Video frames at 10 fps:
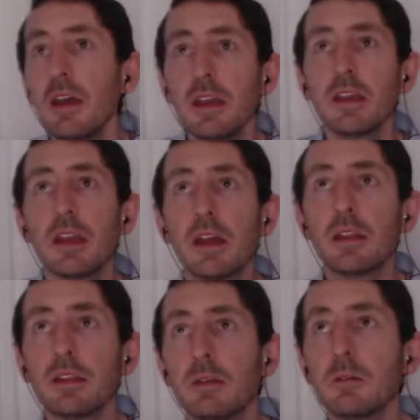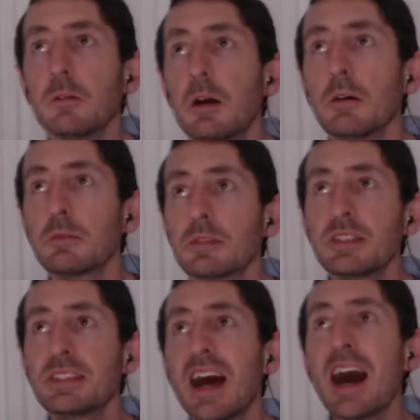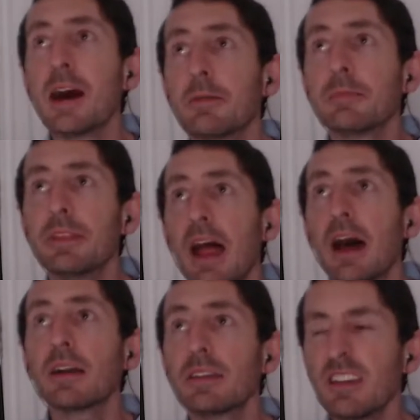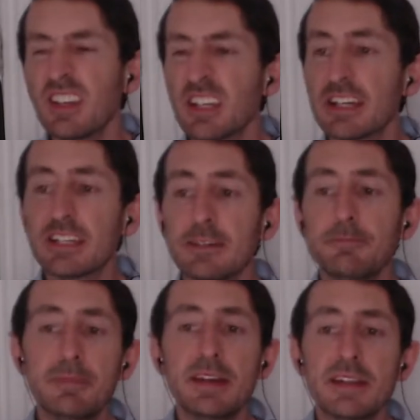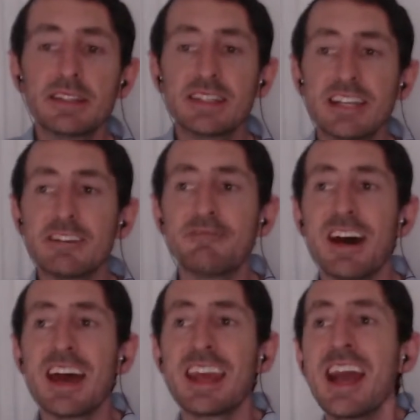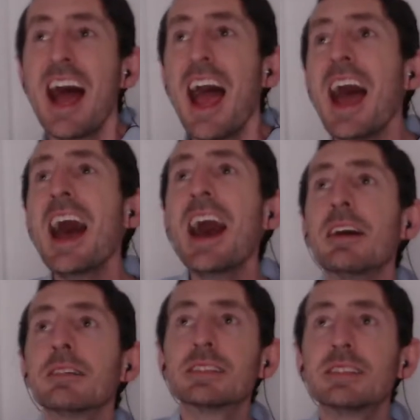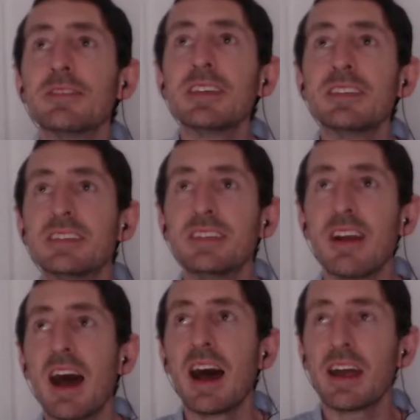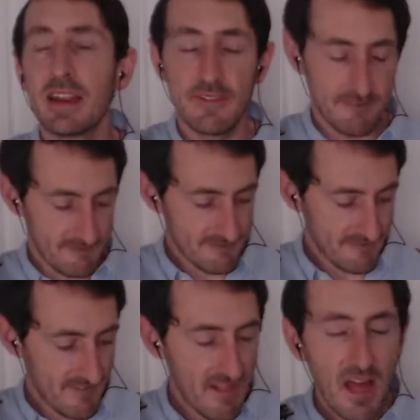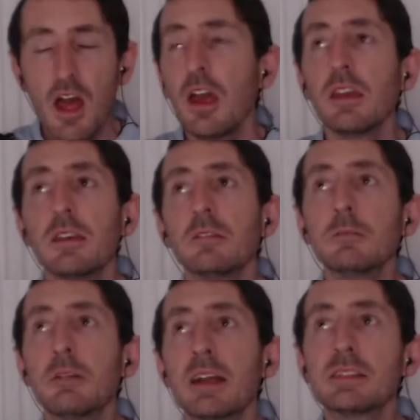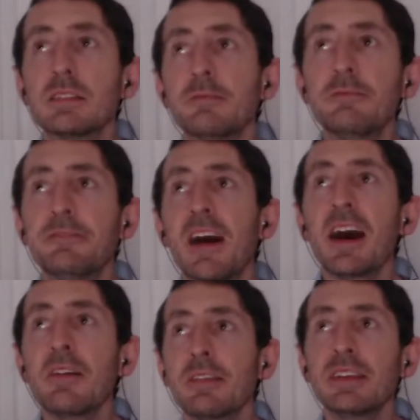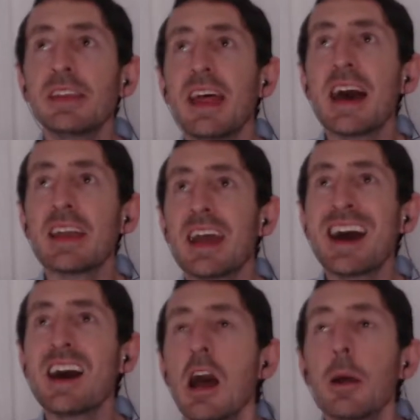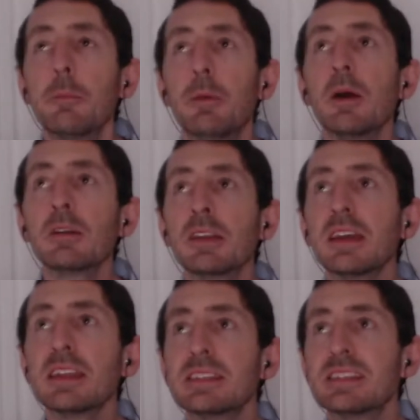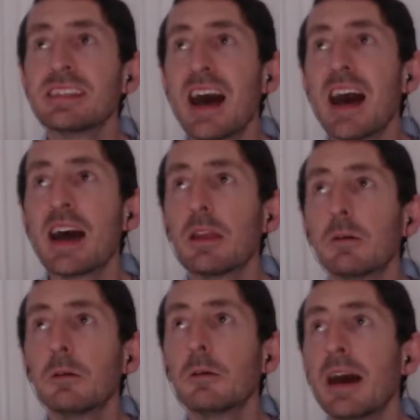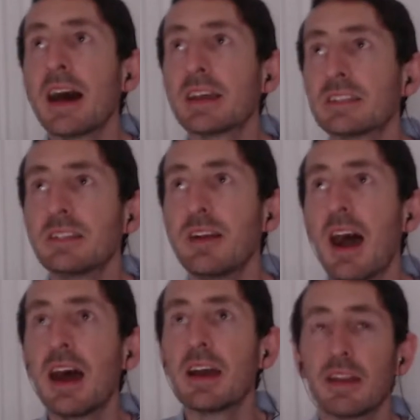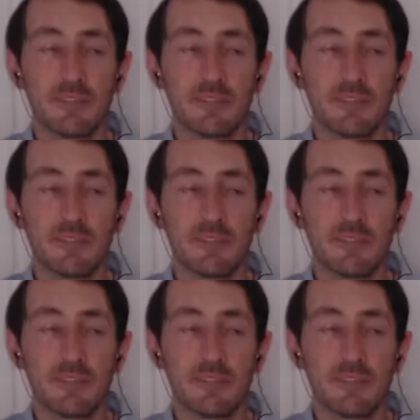Yeah, and it won't stop now. You could have been somebody else if you tried. You went too far and now you're broken inside. Oh, I tried.